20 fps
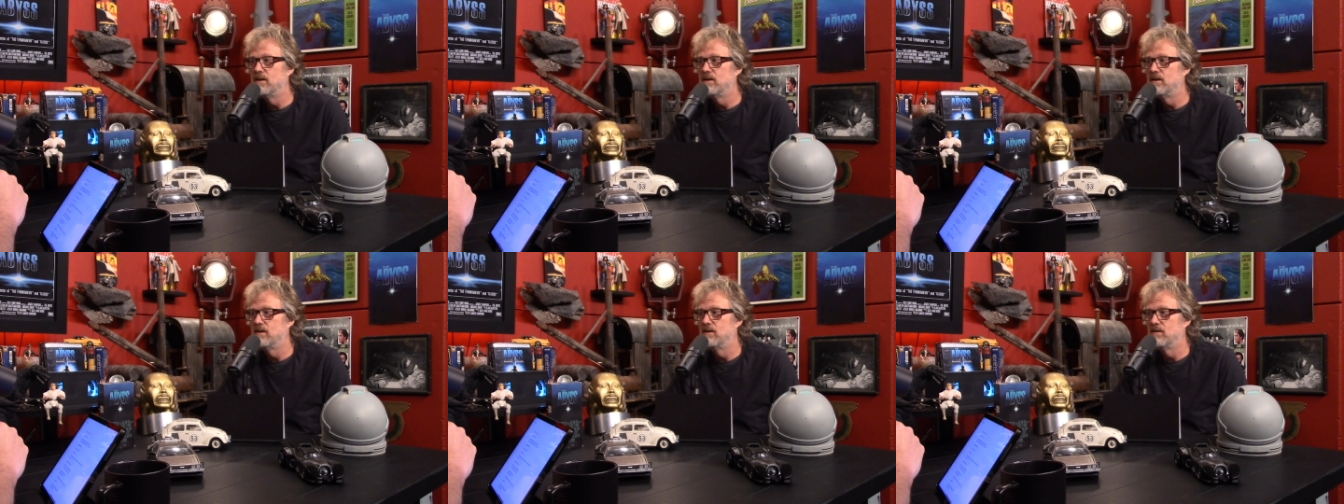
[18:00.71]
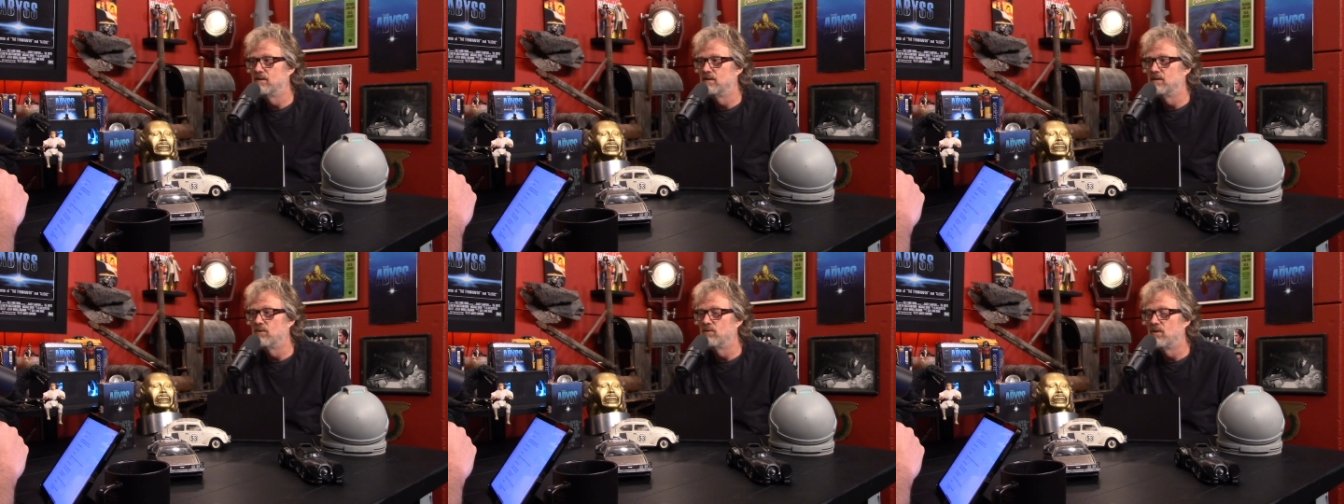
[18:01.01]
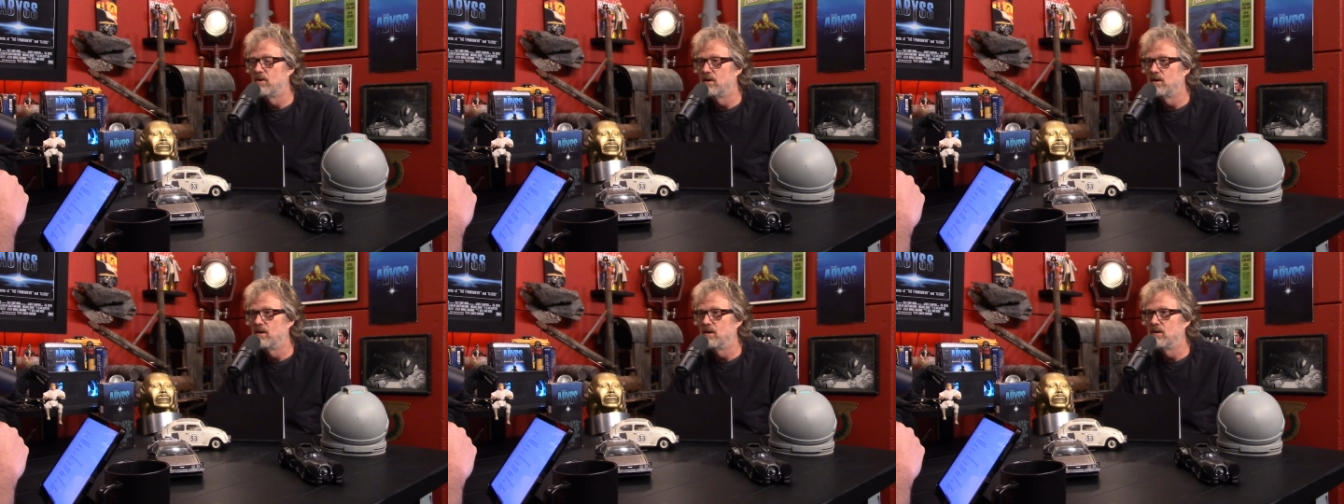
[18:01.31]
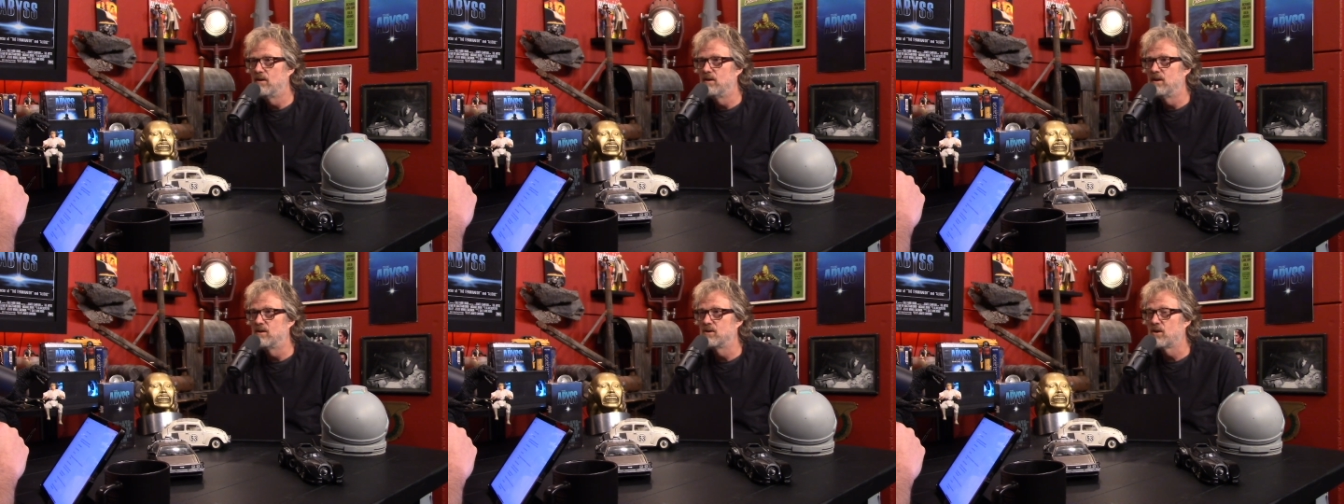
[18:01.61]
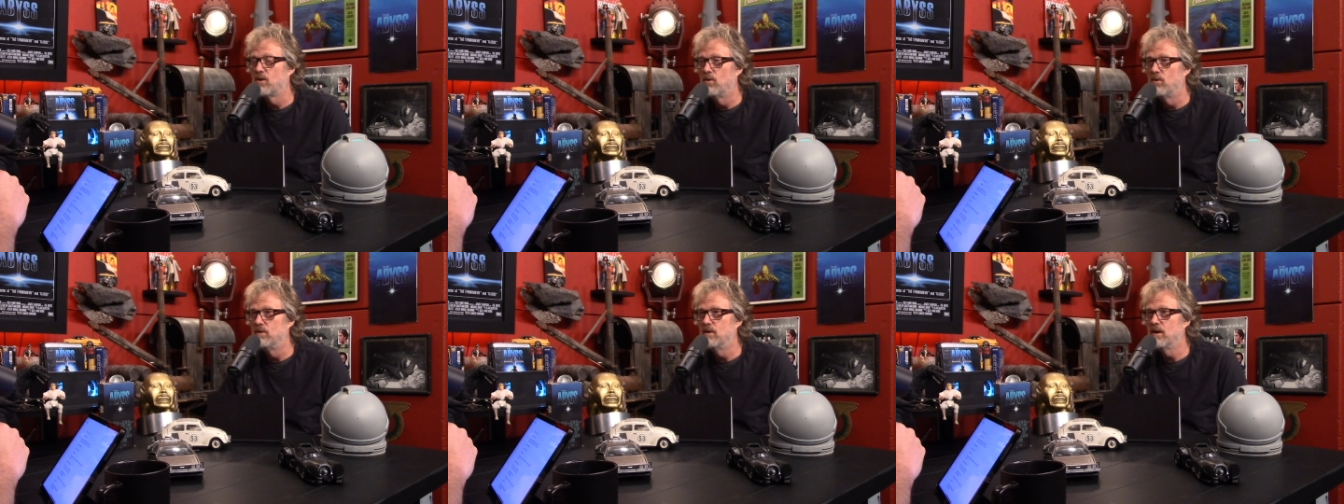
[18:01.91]
and you're underwater, and it's
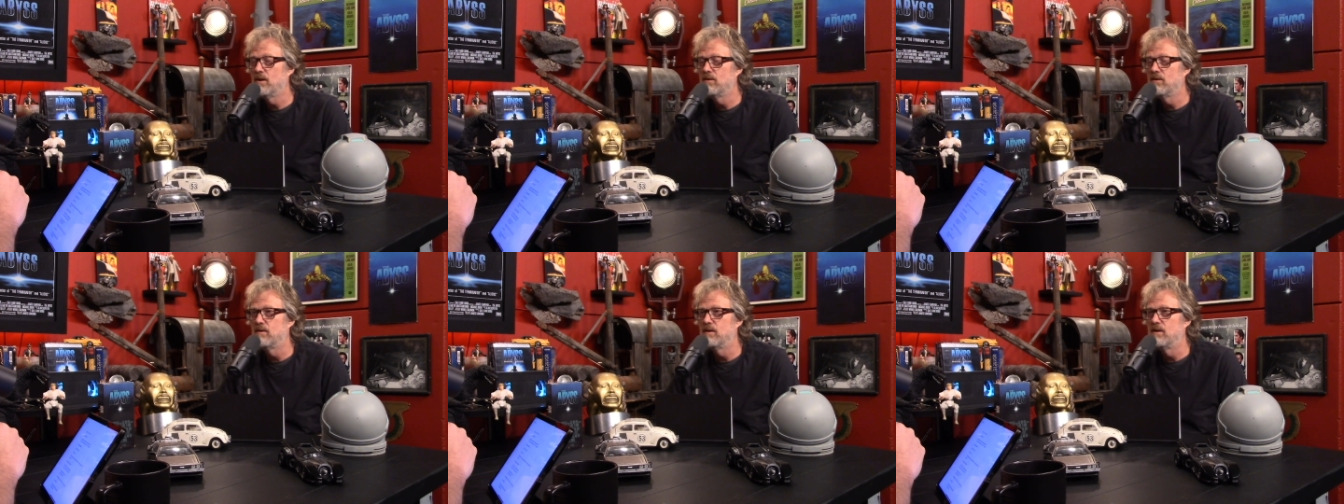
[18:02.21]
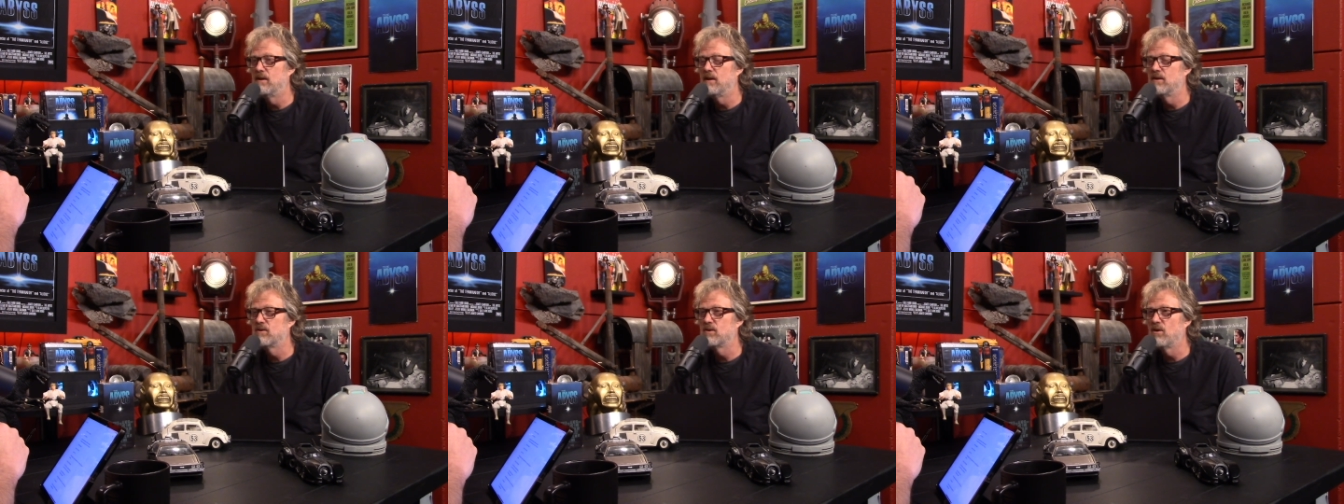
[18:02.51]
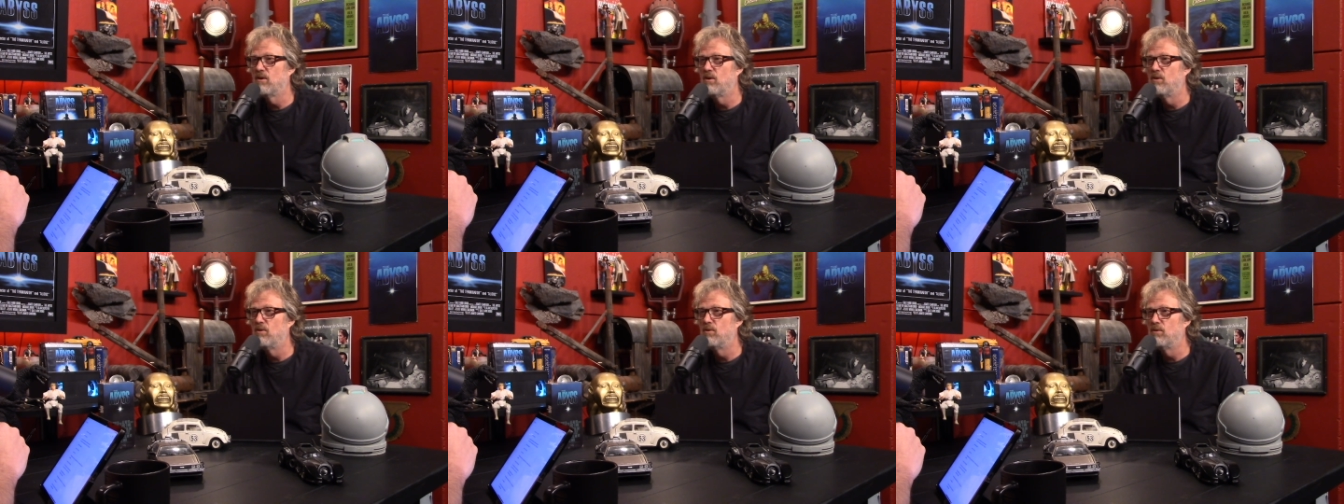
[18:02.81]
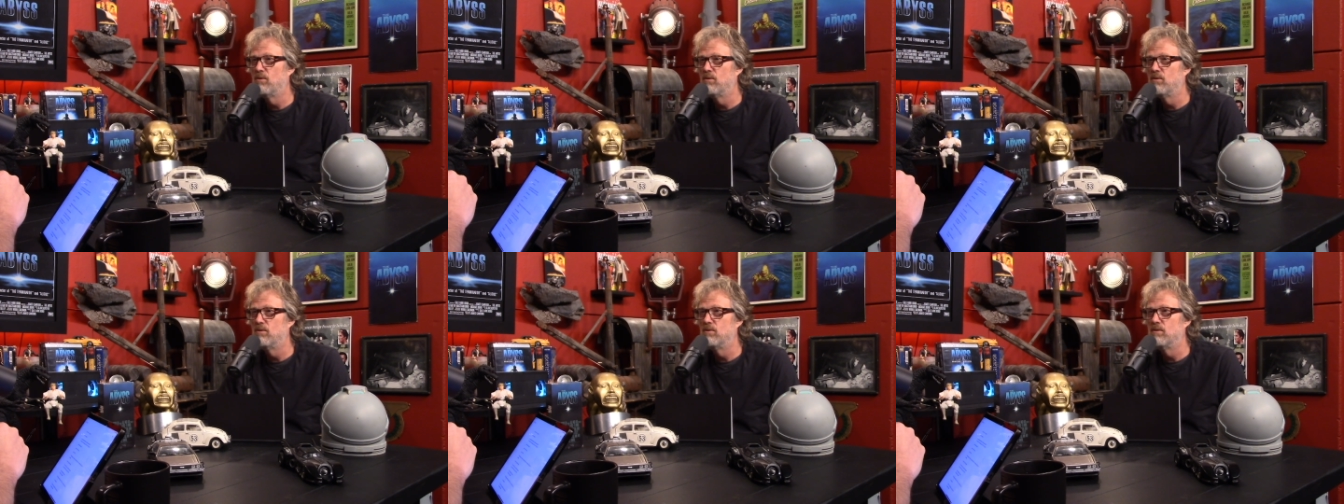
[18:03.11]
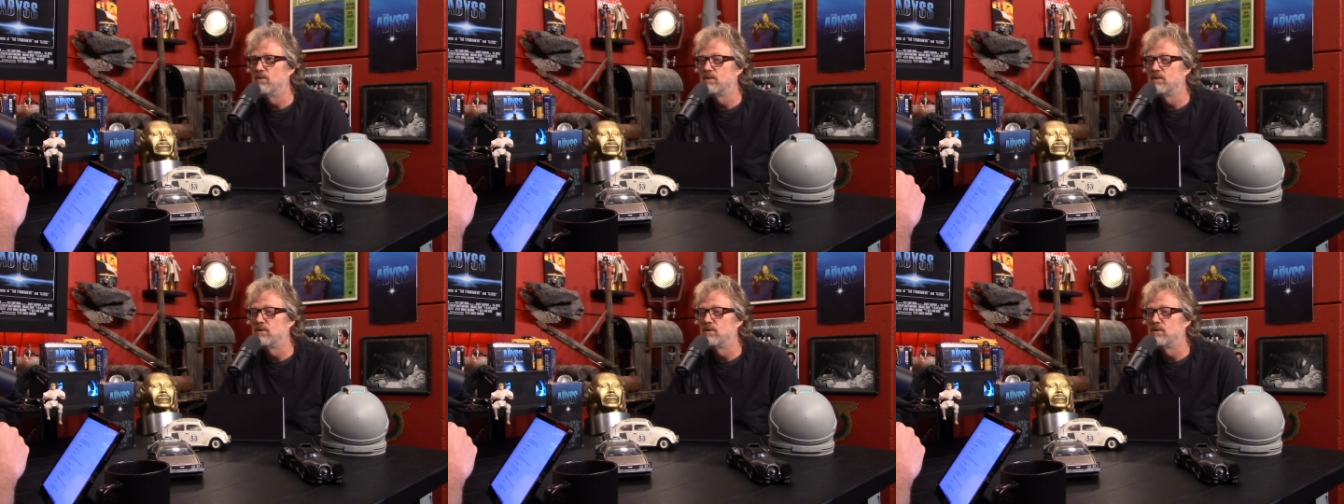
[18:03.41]
cold. Not only and it's cold,